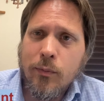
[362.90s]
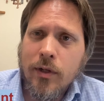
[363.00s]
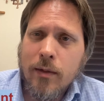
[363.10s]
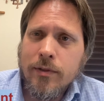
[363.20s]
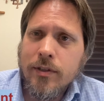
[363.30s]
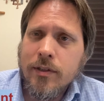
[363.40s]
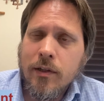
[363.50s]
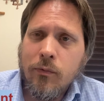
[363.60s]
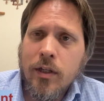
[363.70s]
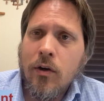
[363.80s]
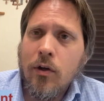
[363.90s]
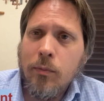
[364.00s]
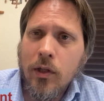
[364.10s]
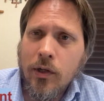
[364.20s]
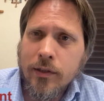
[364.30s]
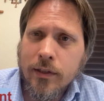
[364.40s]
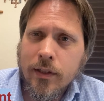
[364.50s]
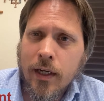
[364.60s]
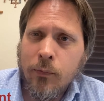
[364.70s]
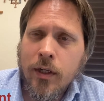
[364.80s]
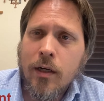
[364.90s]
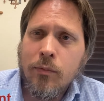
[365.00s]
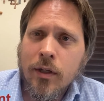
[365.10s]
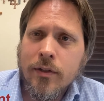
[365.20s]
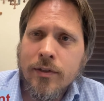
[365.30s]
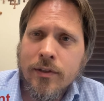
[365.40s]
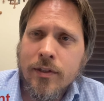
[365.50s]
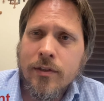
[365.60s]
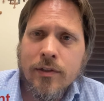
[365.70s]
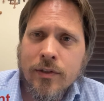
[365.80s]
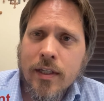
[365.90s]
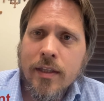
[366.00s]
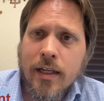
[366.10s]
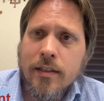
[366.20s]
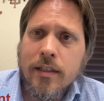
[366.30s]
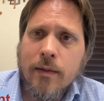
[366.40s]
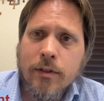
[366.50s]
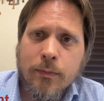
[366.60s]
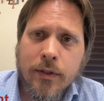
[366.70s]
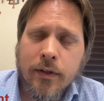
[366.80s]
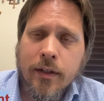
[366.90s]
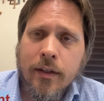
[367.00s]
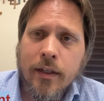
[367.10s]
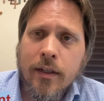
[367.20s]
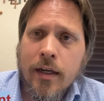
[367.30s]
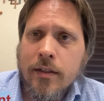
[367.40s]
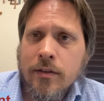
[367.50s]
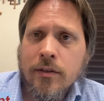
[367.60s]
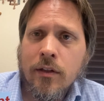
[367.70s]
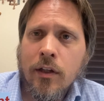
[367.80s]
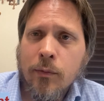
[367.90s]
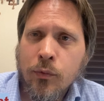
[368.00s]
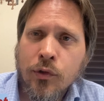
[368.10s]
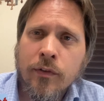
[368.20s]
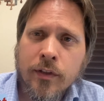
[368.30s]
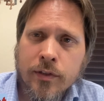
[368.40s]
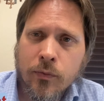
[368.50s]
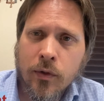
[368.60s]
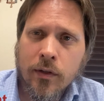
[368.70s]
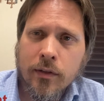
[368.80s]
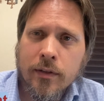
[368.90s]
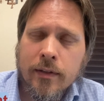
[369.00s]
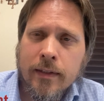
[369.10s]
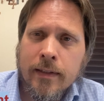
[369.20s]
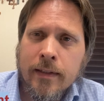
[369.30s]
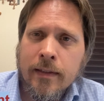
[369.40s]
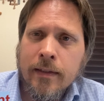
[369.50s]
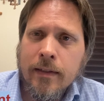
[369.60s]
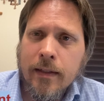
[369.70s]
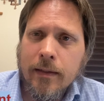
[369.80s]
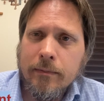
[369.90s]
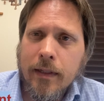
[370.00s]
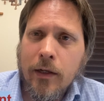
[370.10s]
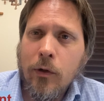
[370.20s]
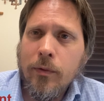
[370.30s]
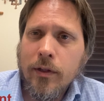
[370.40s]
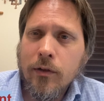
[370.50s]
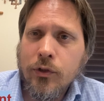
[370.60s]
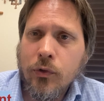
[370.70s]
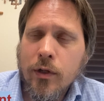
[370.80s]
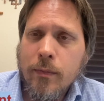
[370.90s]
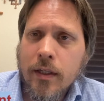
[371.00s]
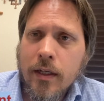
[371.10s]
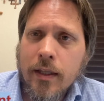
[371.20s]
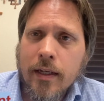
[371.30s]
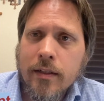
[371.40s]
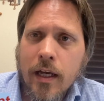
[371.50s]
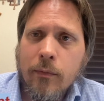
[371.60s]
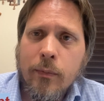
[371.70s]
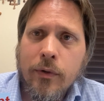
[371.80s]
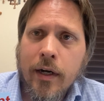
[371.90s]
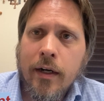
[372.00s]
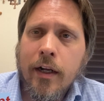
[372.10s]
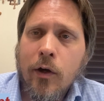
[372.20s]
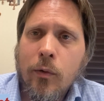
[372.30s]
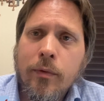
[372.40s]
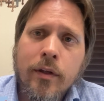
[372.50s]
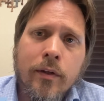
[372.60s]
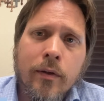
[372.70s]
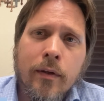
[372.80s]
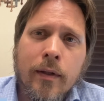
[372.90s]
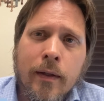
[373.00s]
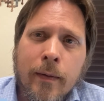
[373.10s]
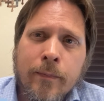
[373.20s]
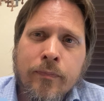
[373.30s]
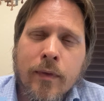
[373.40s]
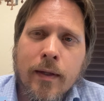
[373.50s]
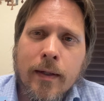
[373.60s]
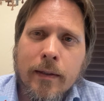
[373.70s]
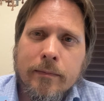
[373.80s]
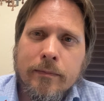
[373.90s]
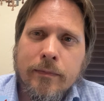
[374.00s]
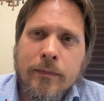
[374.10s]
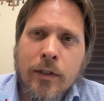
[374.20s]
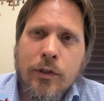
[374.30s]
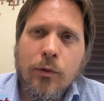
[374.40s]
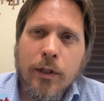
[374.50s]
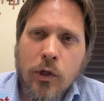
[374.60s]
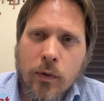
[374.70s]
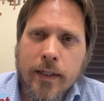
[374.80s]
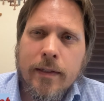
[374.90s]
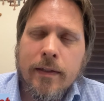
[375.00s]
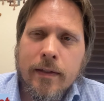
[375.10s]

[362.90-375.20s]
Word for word: promises that we all belong to God. We are brothers and sisters in that same spirit and that God is still on the move in this world. Um, I hope that you'll join me in that time of prayer and I hope that you'll, um, you'll be quick